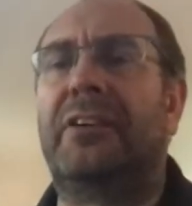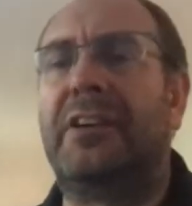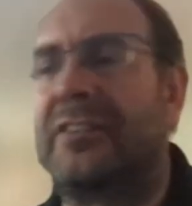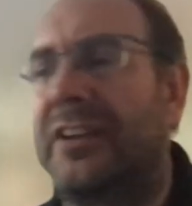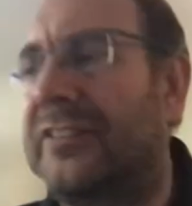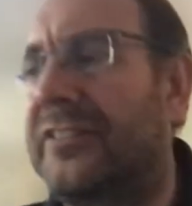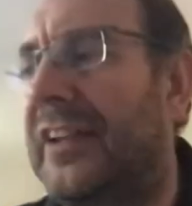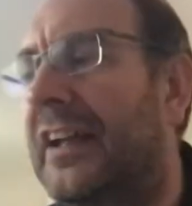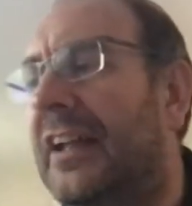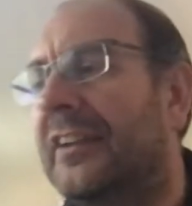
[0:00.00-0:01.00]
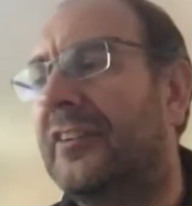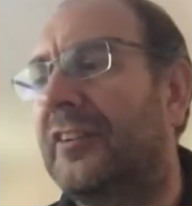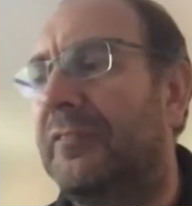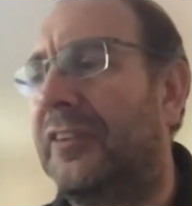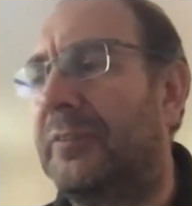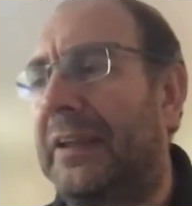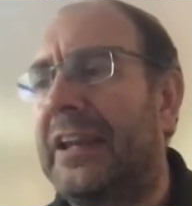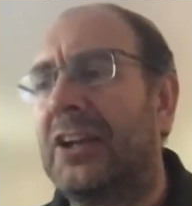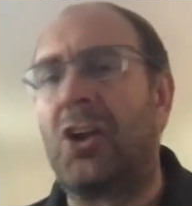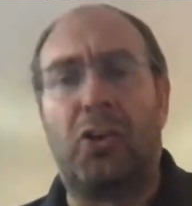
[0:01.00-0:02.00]
So it's there's a big
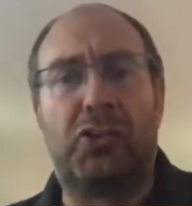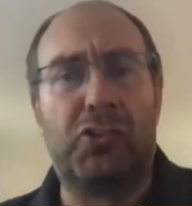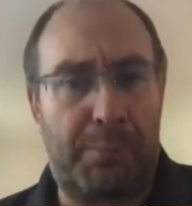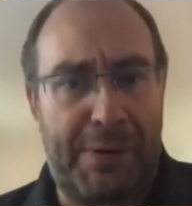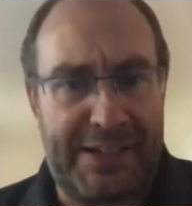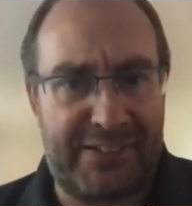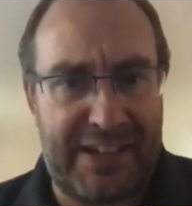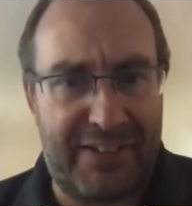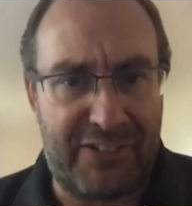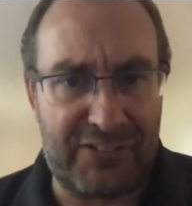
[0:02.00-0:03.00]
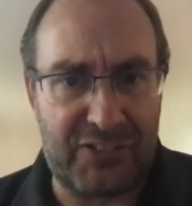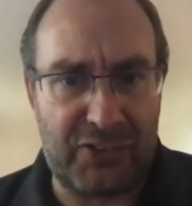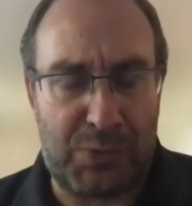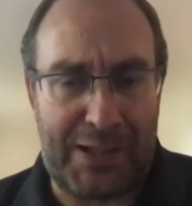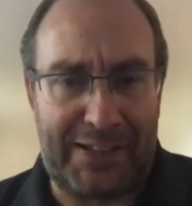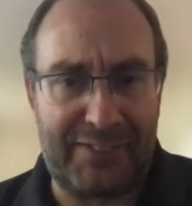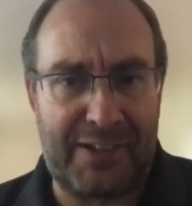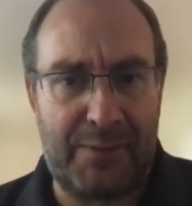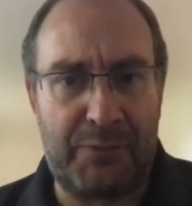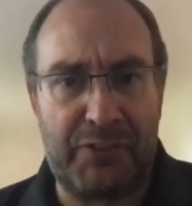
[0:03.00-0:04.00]
cultural piece here, isn't as well, in
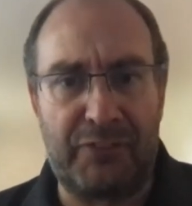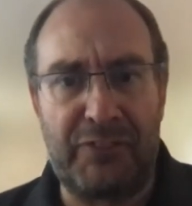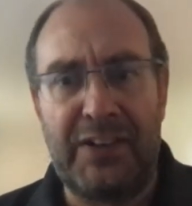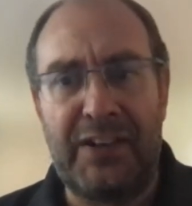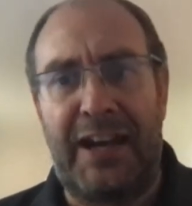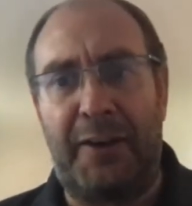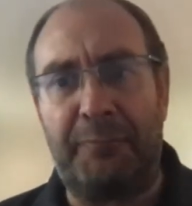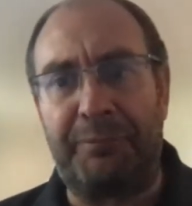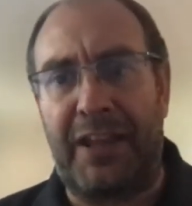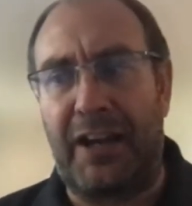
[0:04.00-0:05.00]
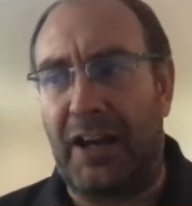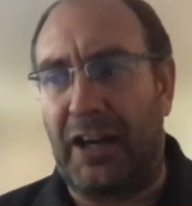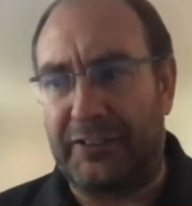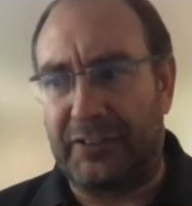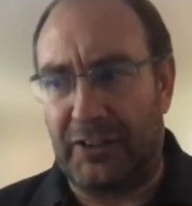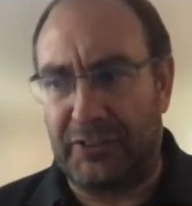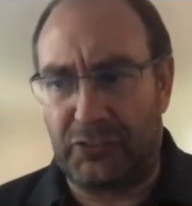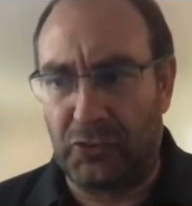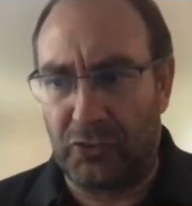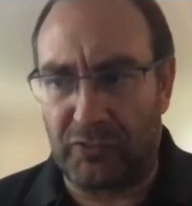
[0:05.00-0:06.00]
terms of I
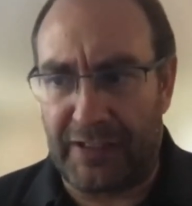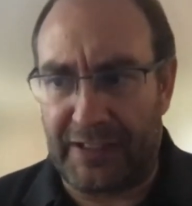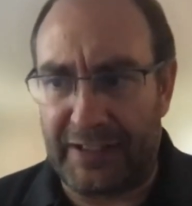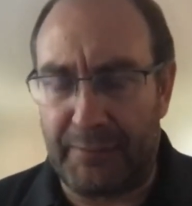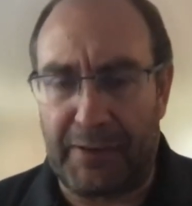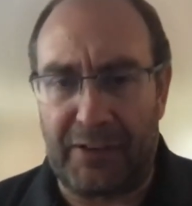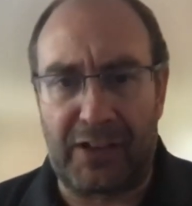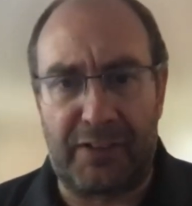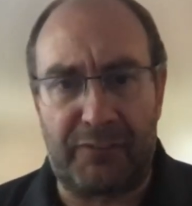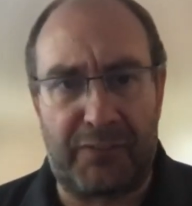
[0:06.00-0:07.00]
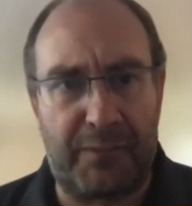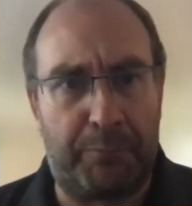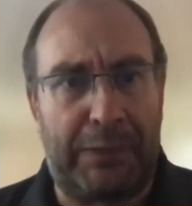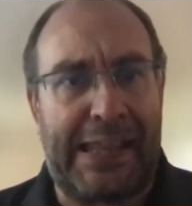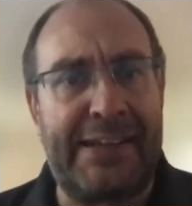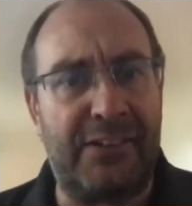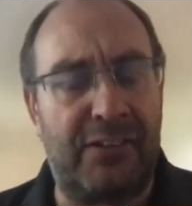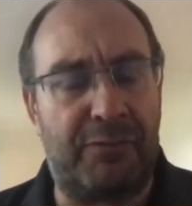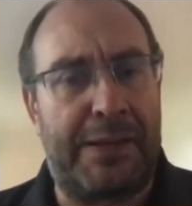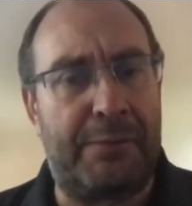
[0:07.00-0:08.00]
talk regularly about kind of the blend
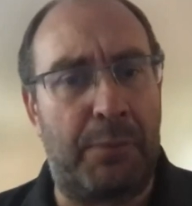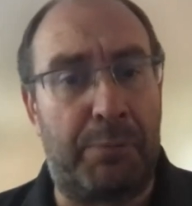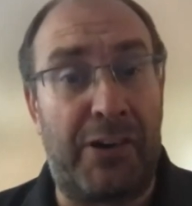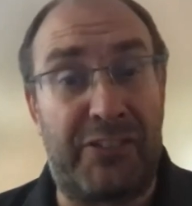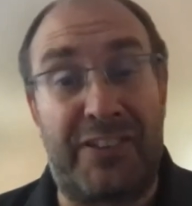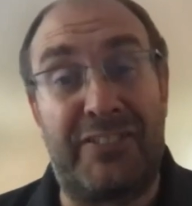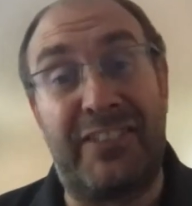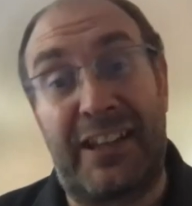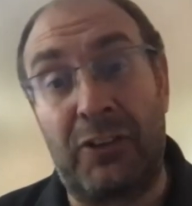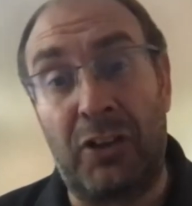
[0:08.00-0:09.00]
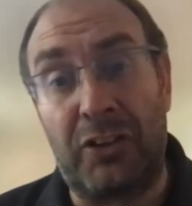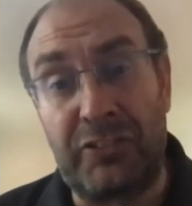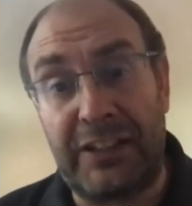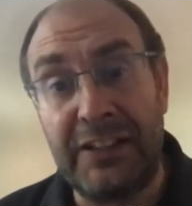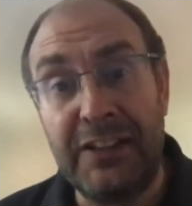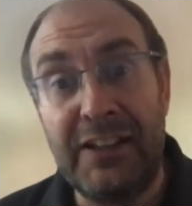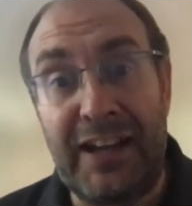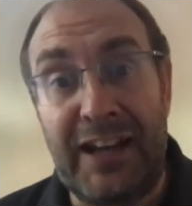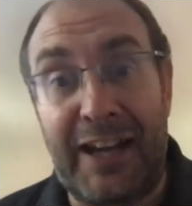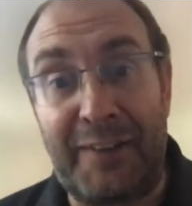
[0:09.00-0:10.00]
of people, process, and technology.
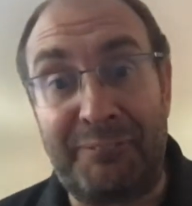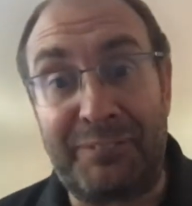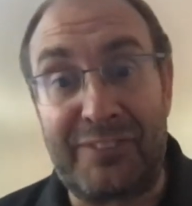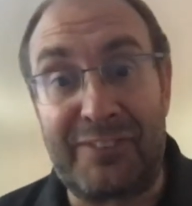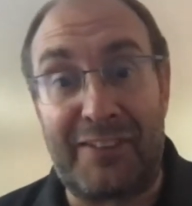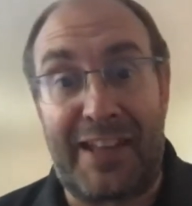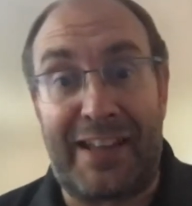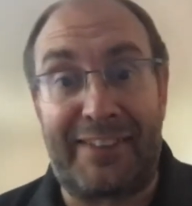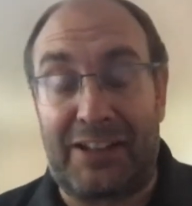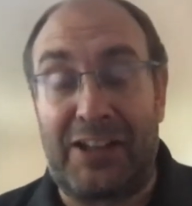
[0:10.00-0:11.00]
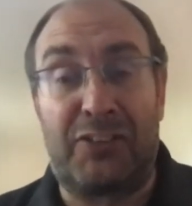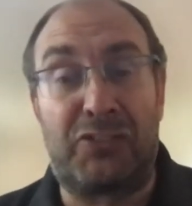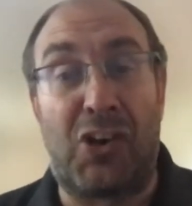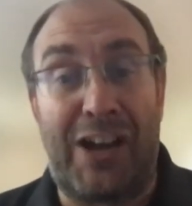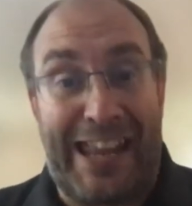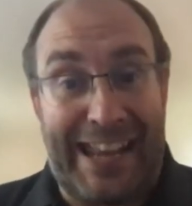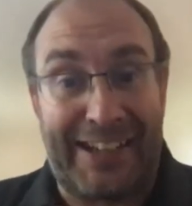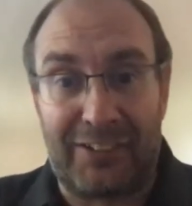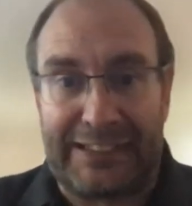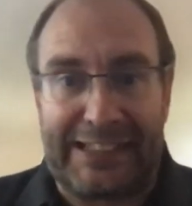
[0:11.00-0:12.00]
So that kind of
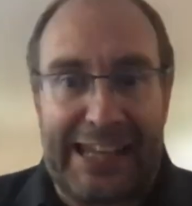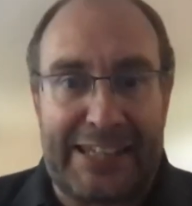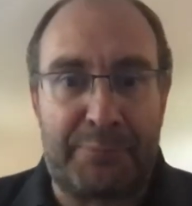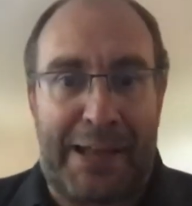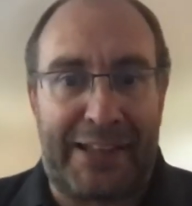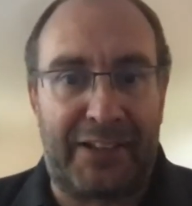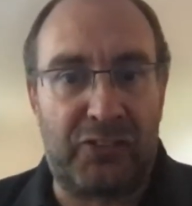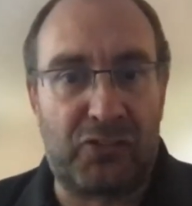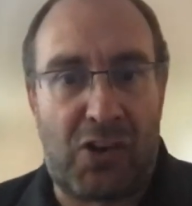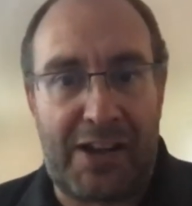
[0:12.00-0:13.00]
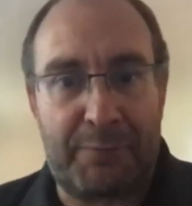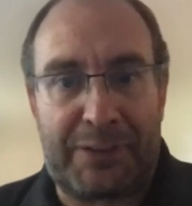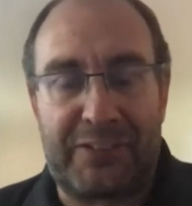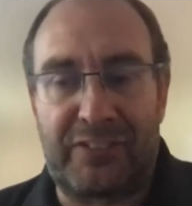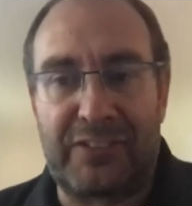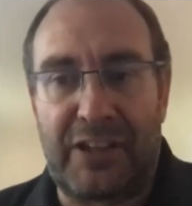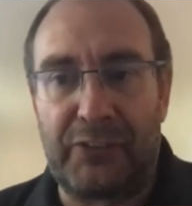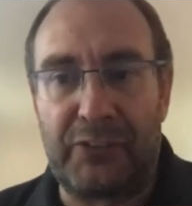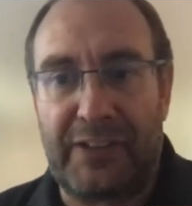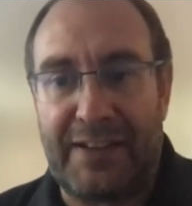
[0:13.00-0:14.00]
triangle and getting the balance right, because it's no
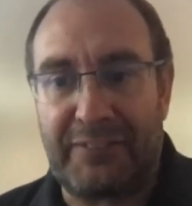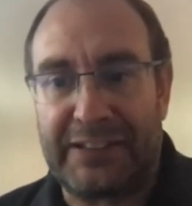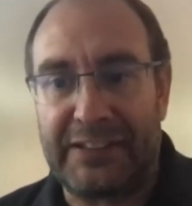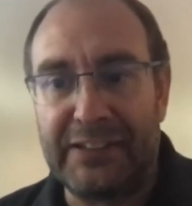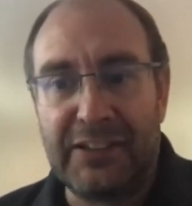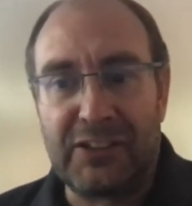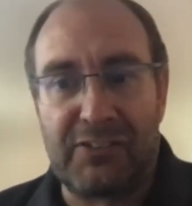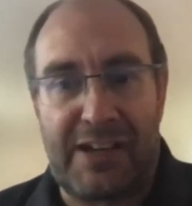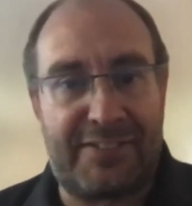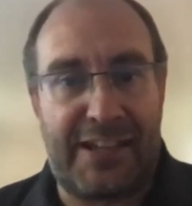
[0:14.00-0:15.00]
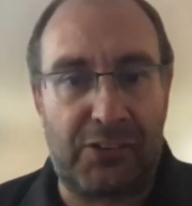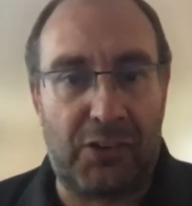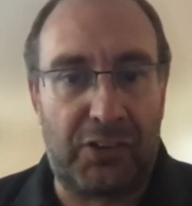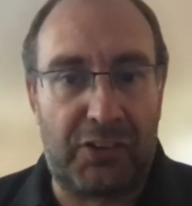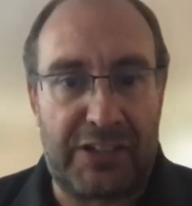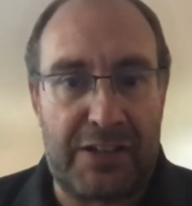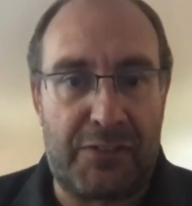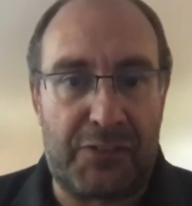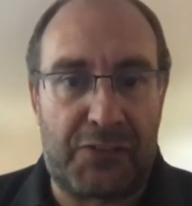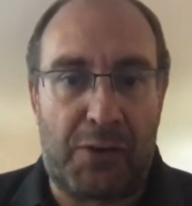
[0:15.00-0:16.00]
good having great technology if
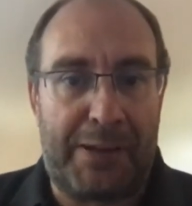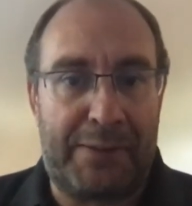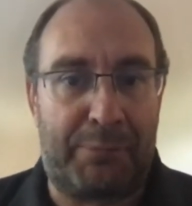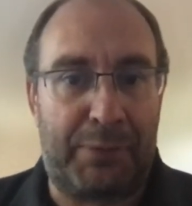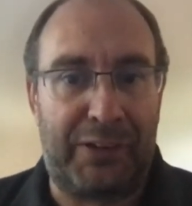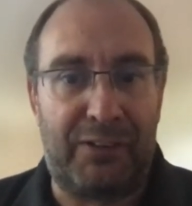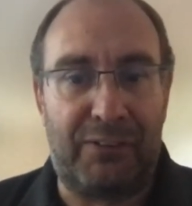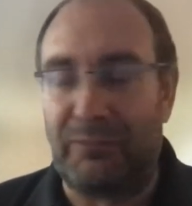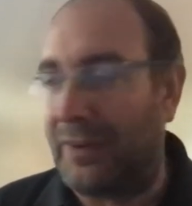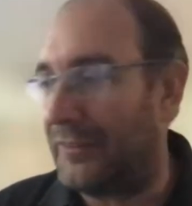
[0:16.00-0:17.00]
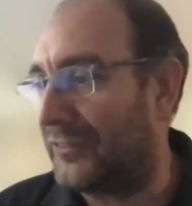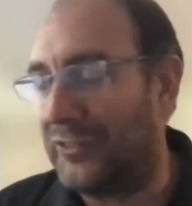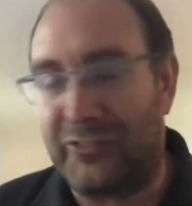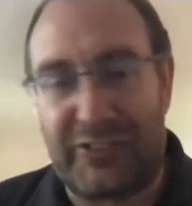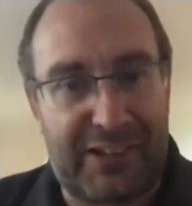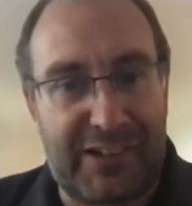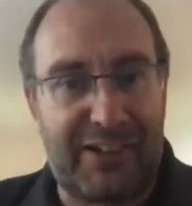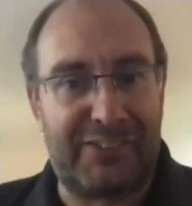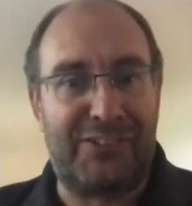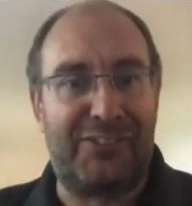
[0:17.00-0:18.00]
you've got people that won't use it,
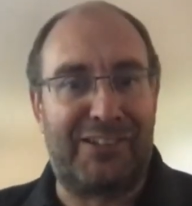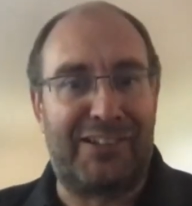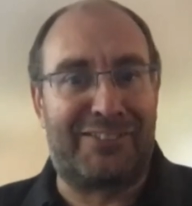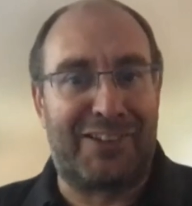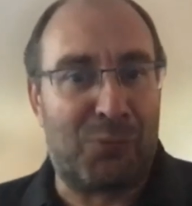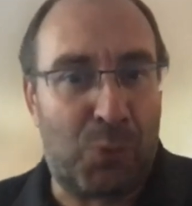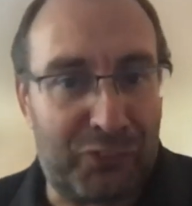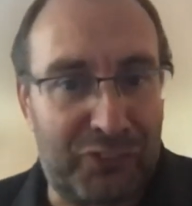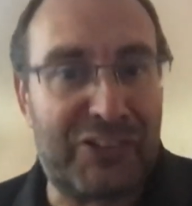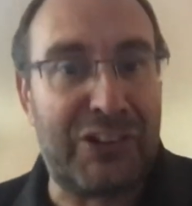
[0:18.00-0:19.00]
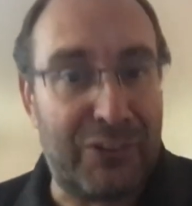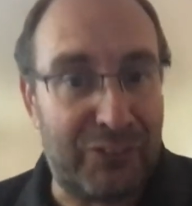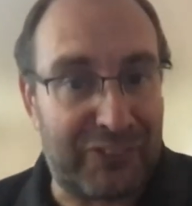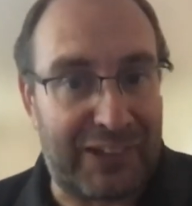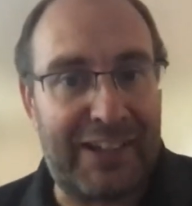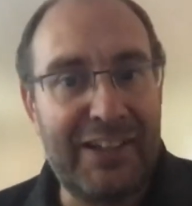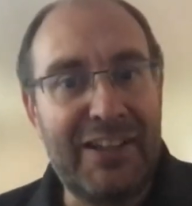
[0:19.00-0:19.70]
can't use it, don't want to use it.